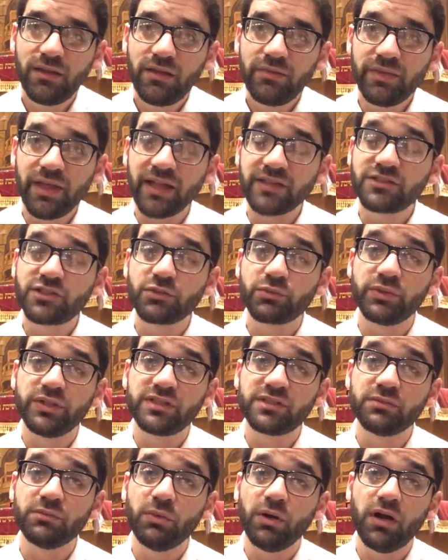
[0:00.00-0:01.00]
That's the
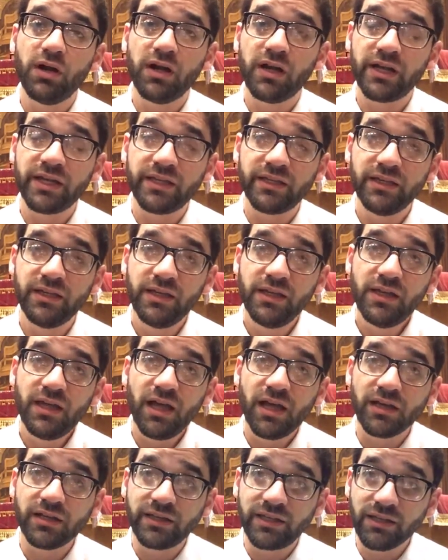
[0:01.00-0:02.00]
reason why
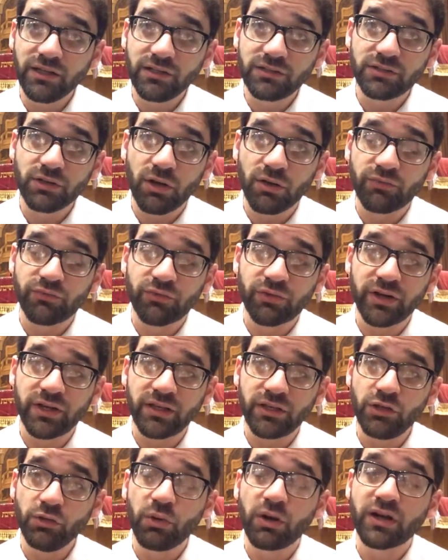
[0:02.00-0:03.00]
a guilt
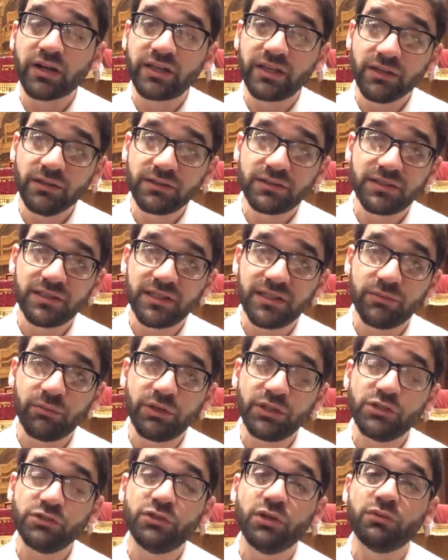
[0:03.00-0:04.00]
offering, you are guilty
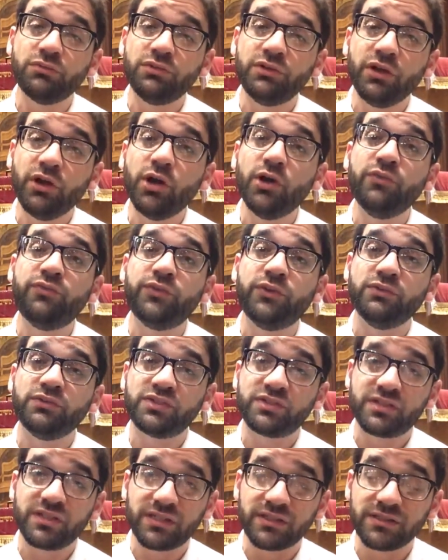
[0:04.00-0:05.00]
when you don't know if you
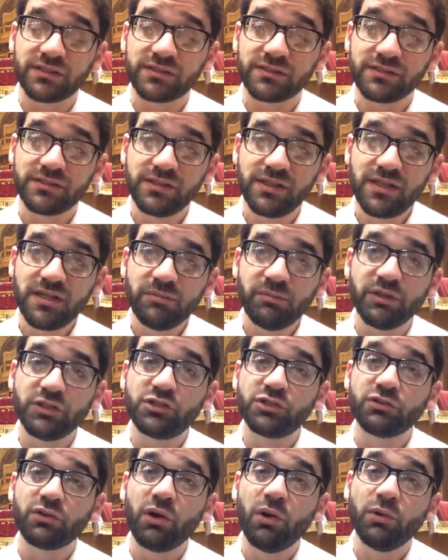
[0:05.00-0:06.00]
sinned, but
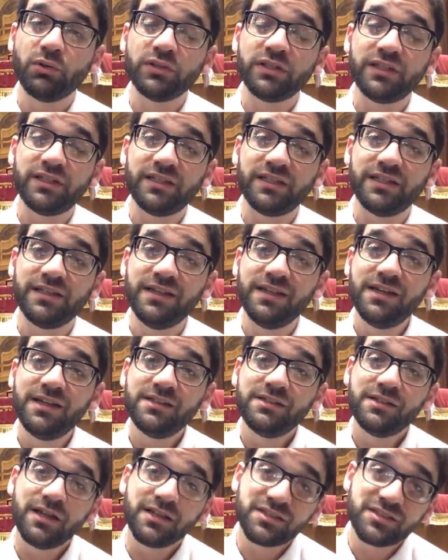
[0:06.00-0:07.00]
you're only
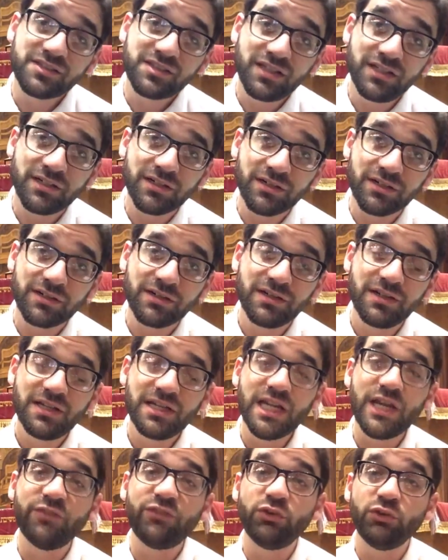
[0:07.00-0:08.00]
a sinner
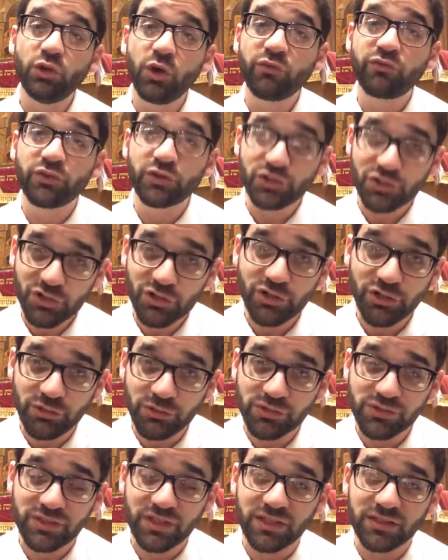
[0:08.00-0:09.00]
if you know for sure you
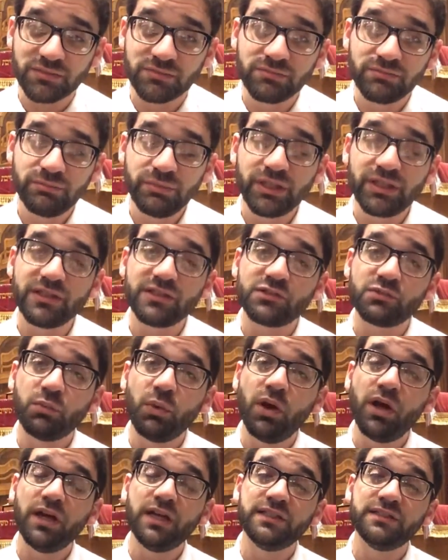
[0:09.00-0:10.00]
sinned. Because
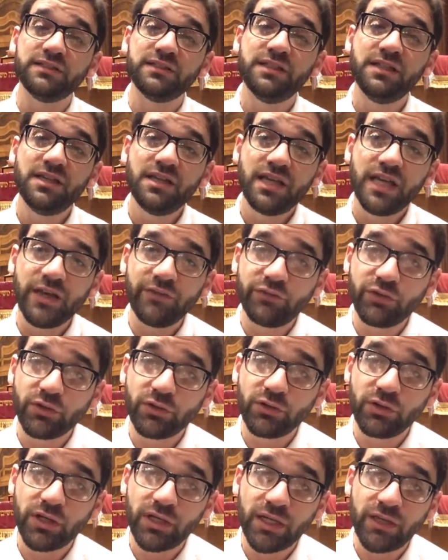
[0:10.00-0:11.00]
one, if
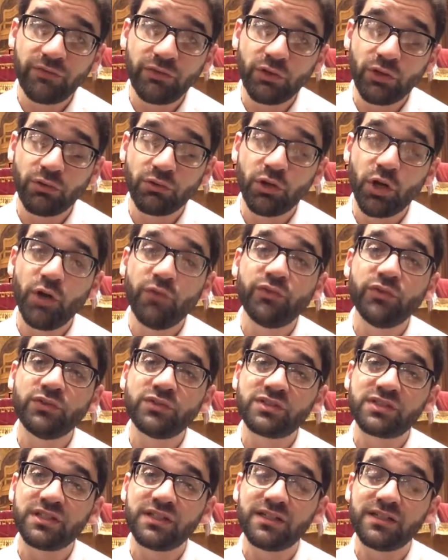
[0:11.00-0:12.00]
you don't know if you
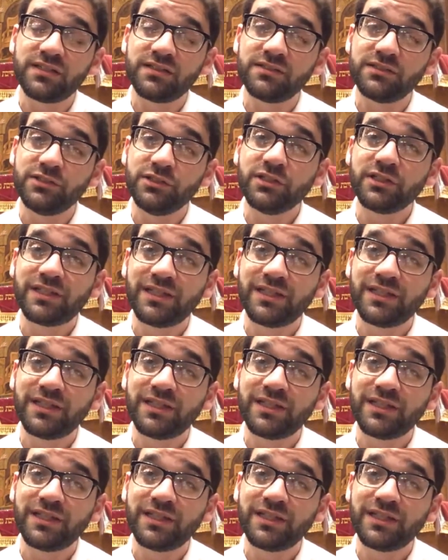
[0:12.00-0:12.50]
sinned, you're